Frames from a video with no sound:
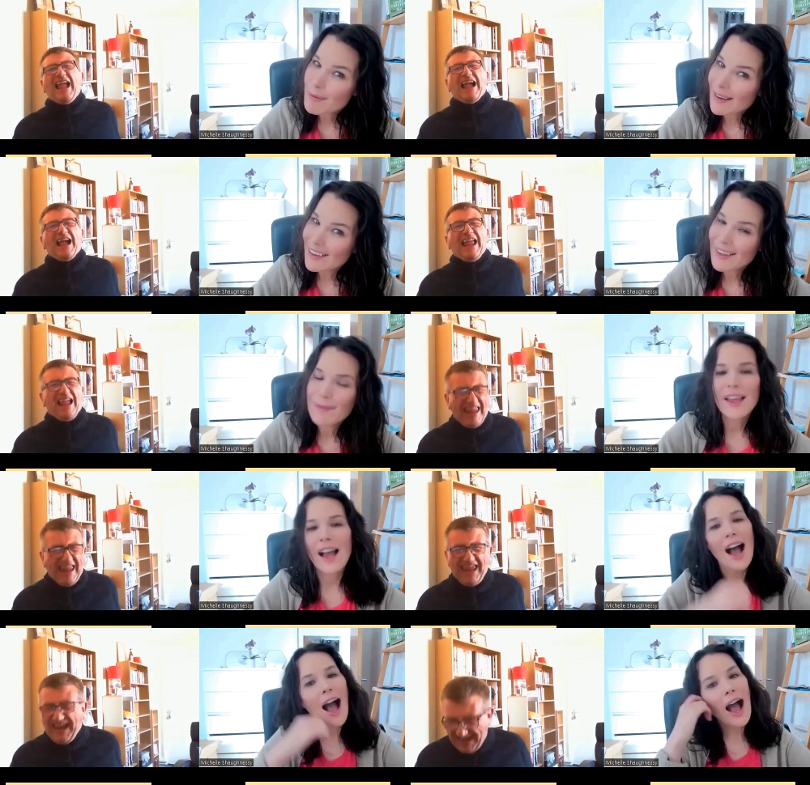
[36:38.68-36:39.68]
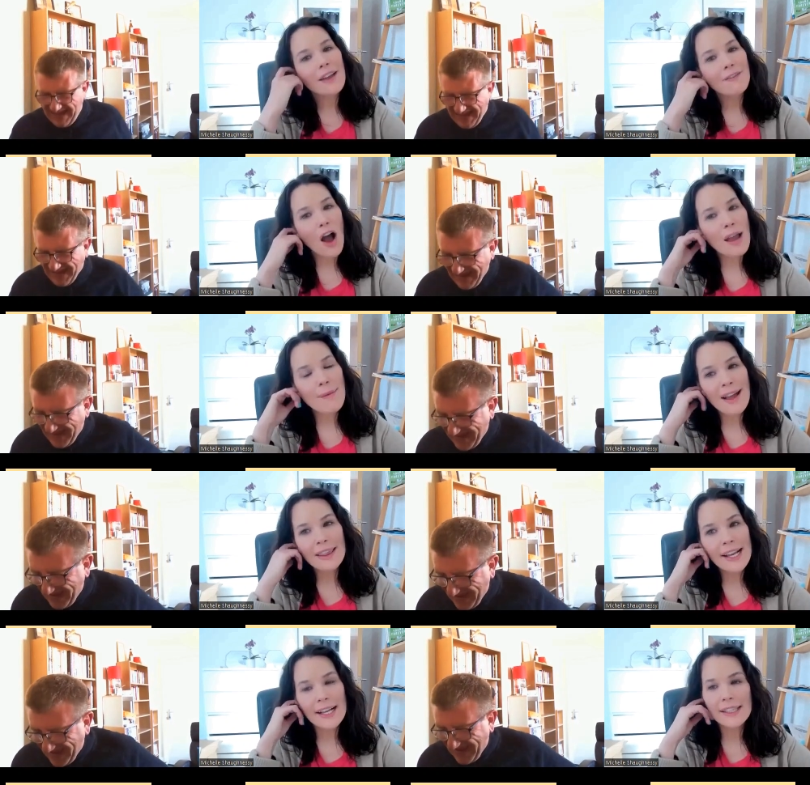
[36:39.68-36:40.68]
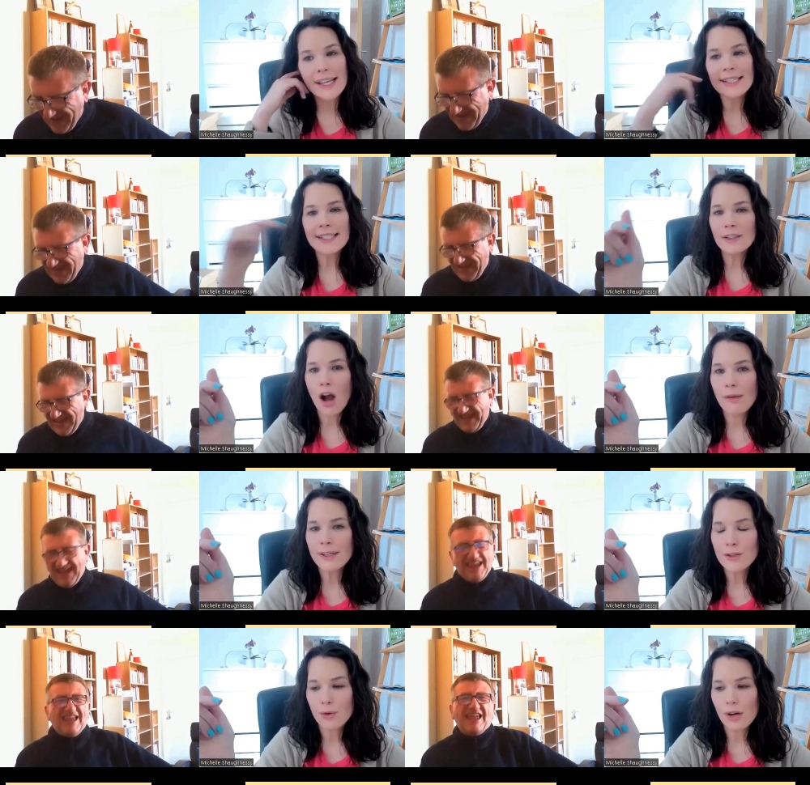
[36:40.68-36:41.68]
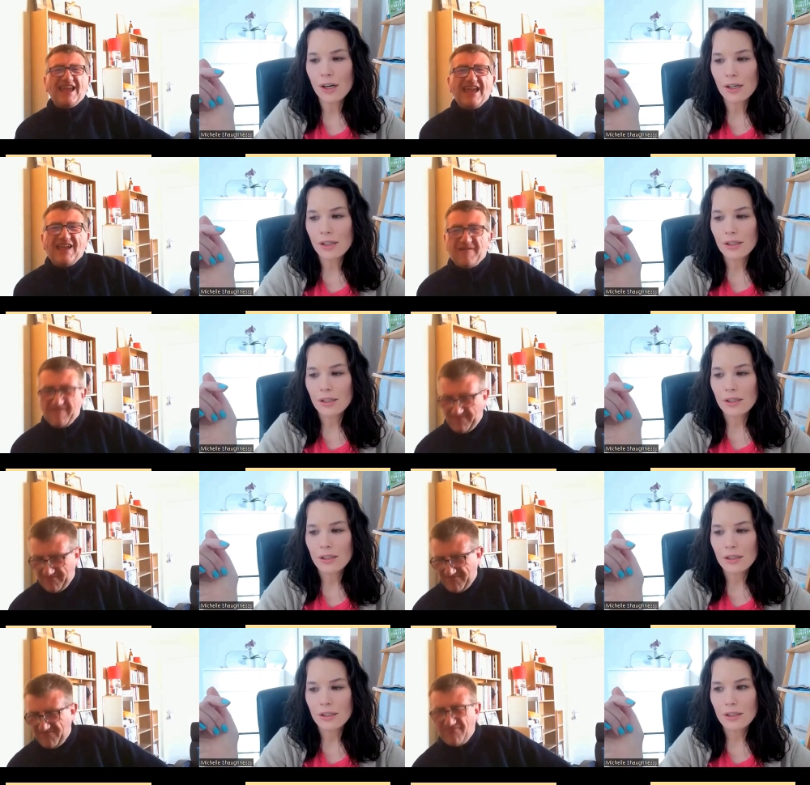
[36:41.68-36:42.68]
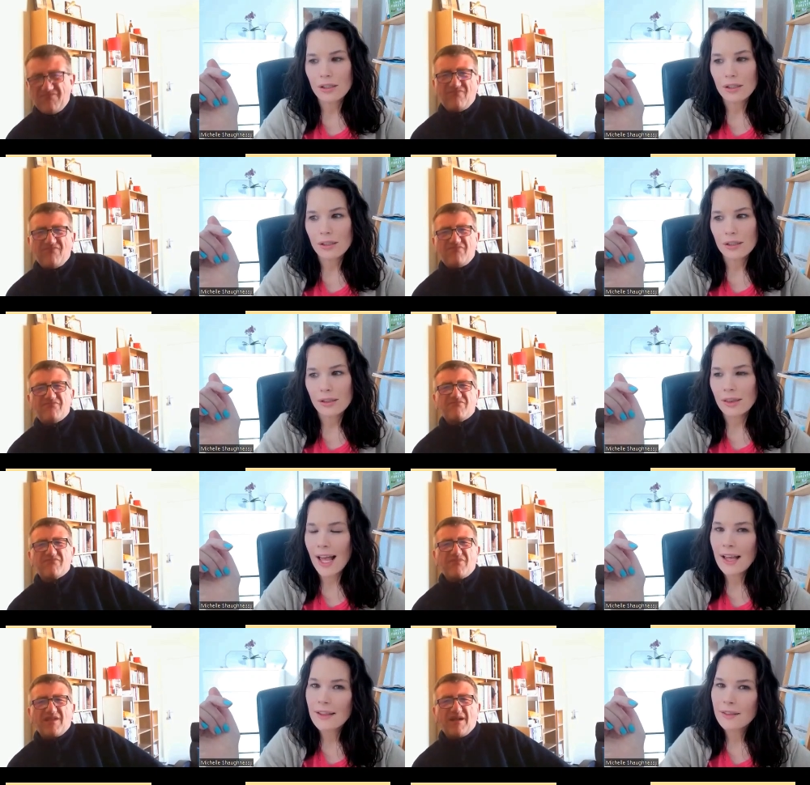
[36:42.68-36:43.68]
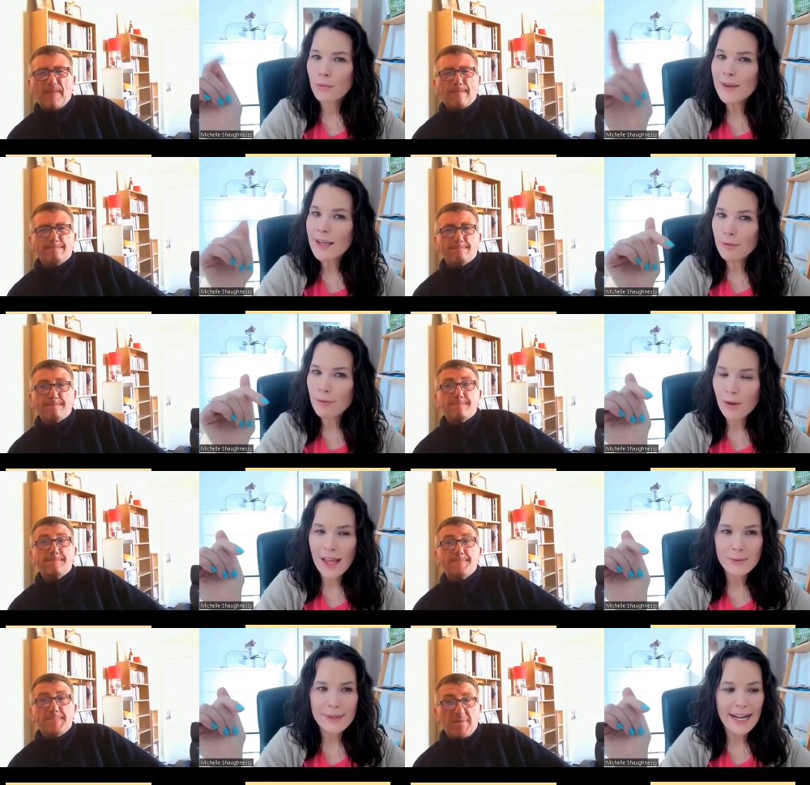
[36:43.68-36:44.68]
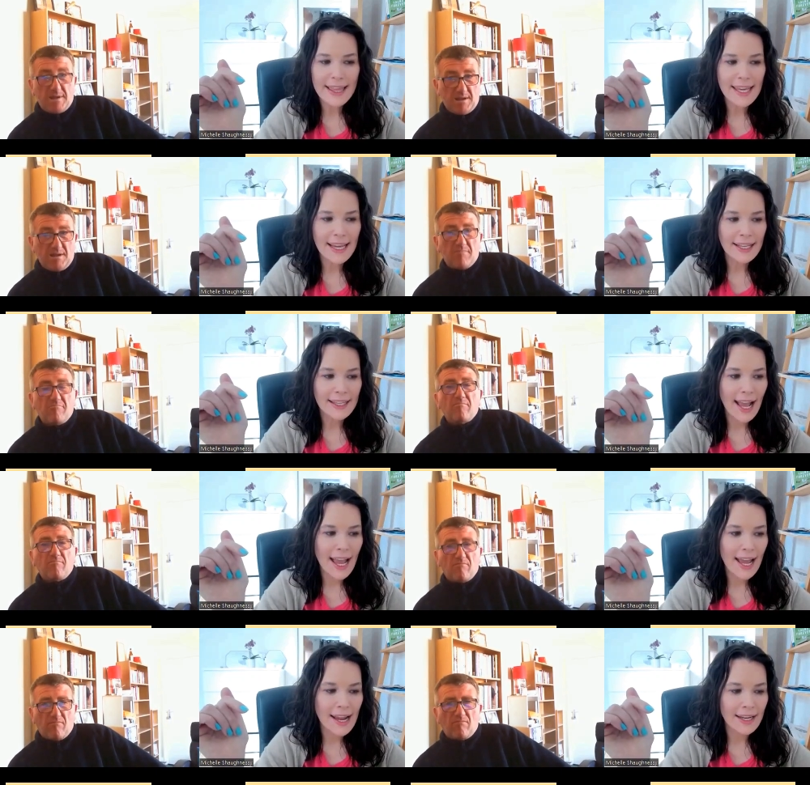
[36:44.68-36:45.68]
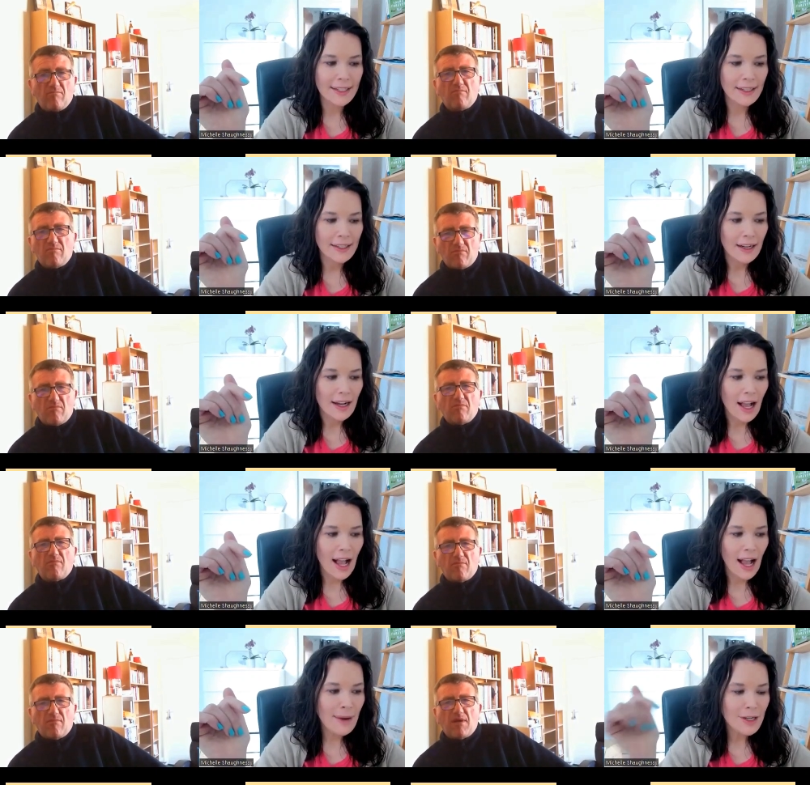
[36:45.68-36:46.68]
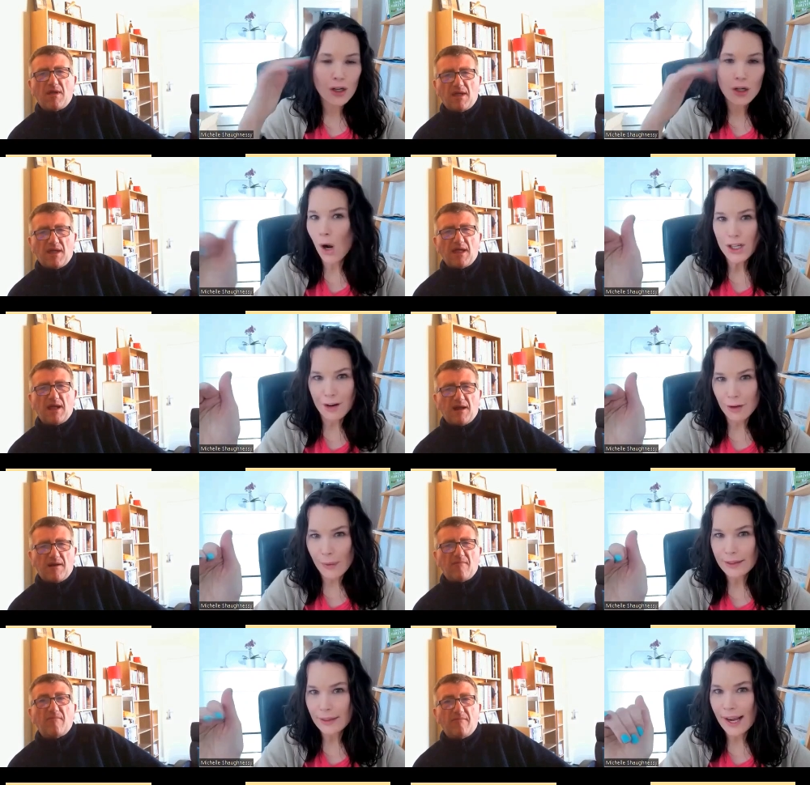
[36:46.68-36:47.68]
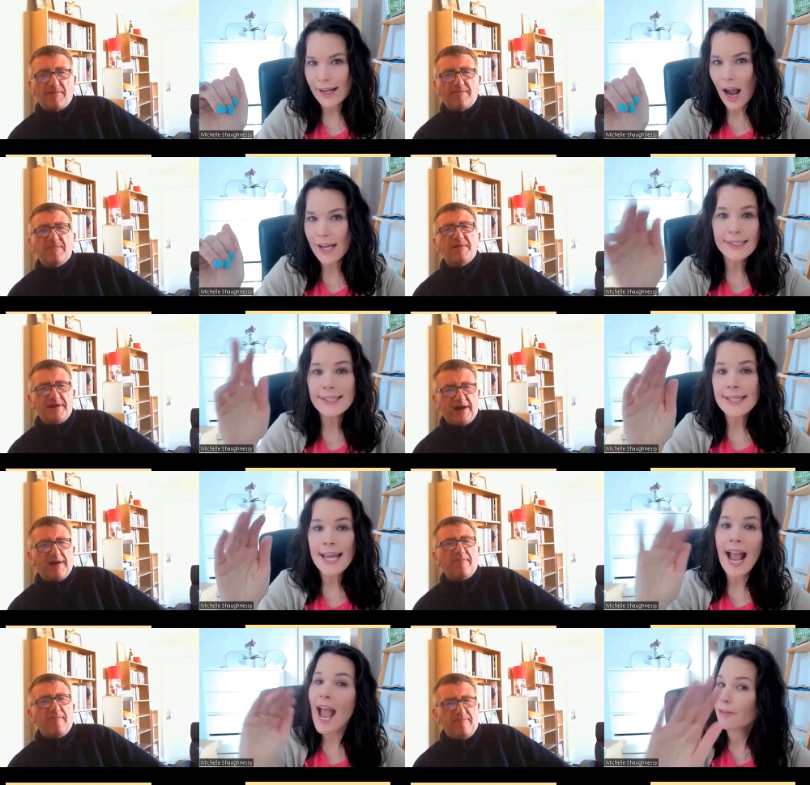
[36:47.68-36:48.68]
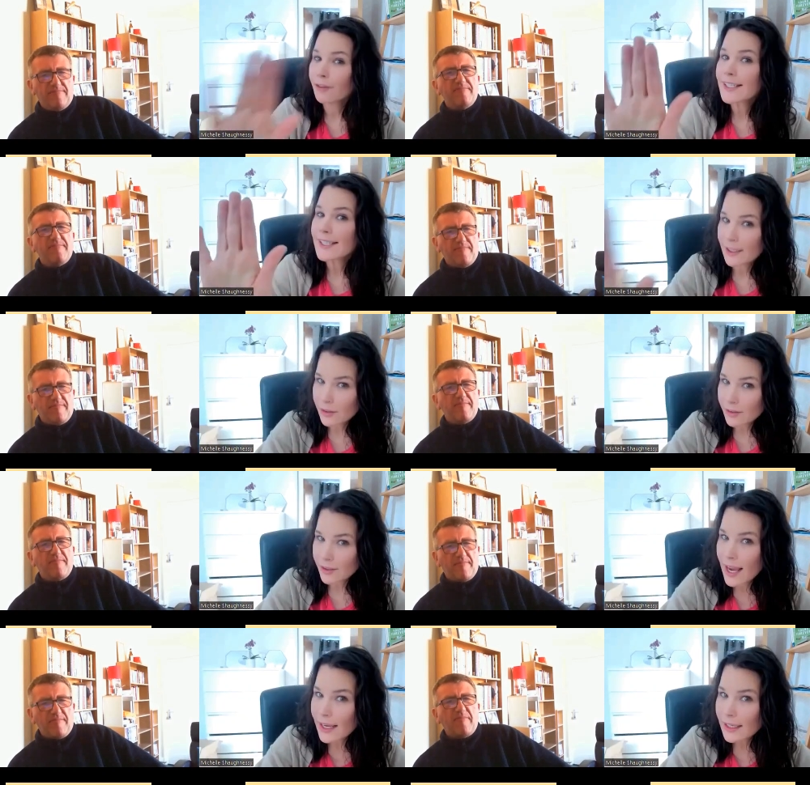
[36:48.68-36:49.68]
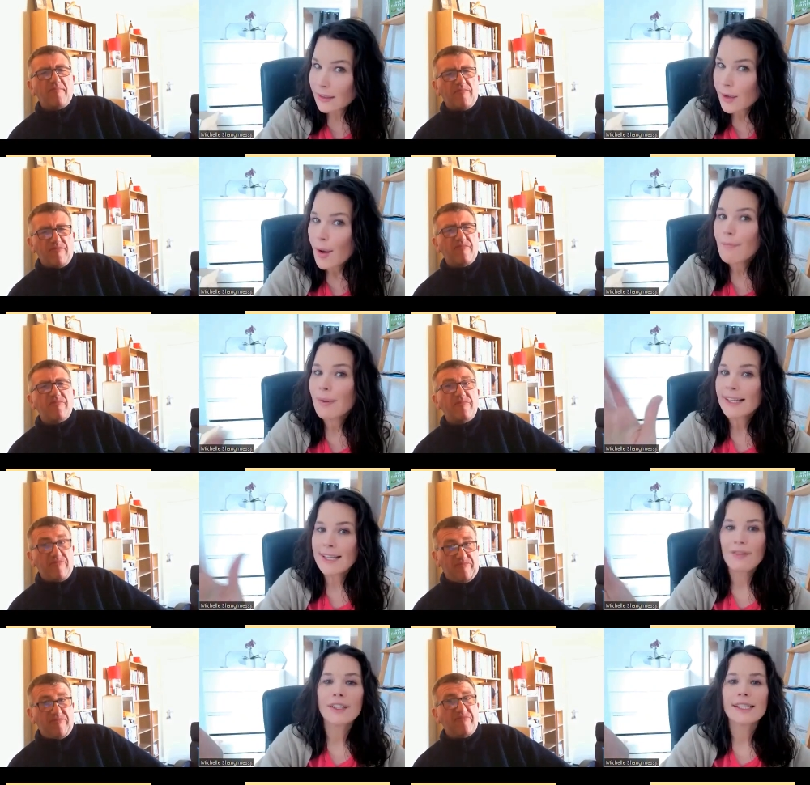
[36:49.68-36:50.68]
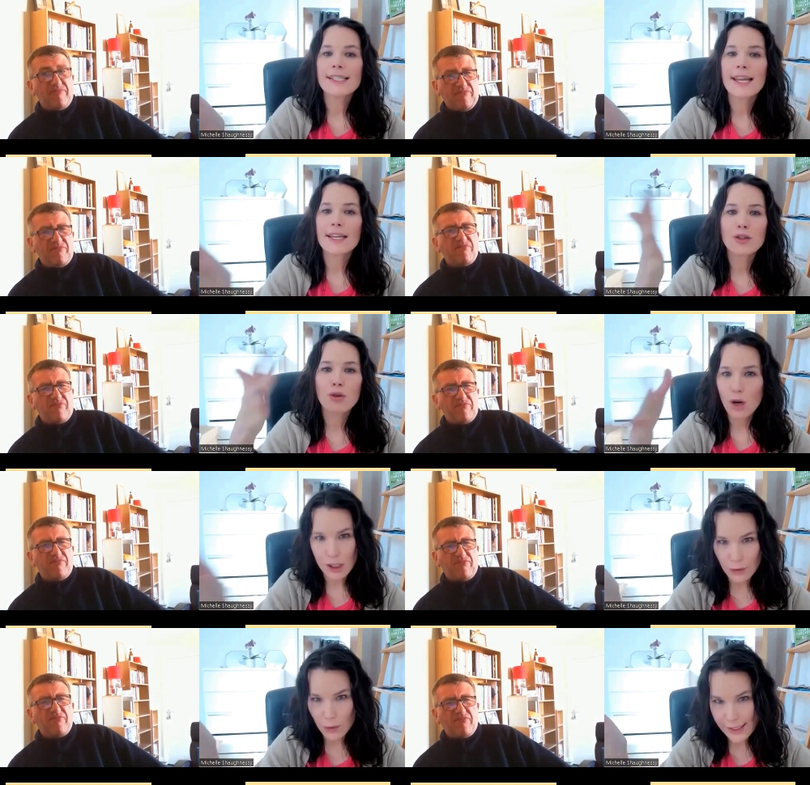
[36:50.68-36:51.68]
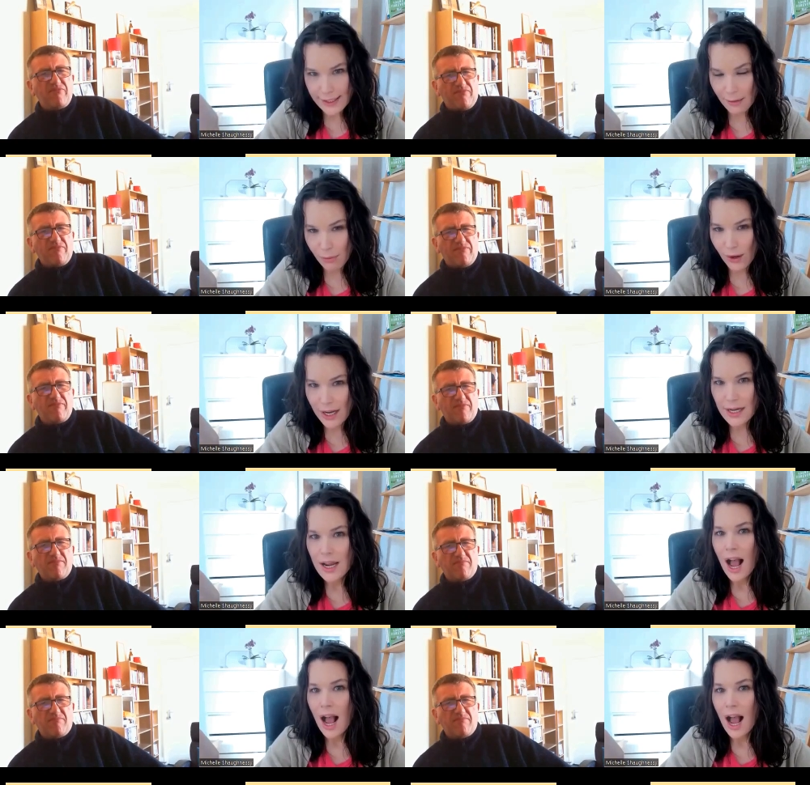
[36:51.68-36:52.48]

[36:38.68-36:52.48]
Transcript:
Speaker 1: if I'm at like like I did the comedy store lot the weekend before last weekend, I think, and I made sure to watch everyone. Like I didn't stay yeah. every single night, but I definitely stayed to watch everyone at some point.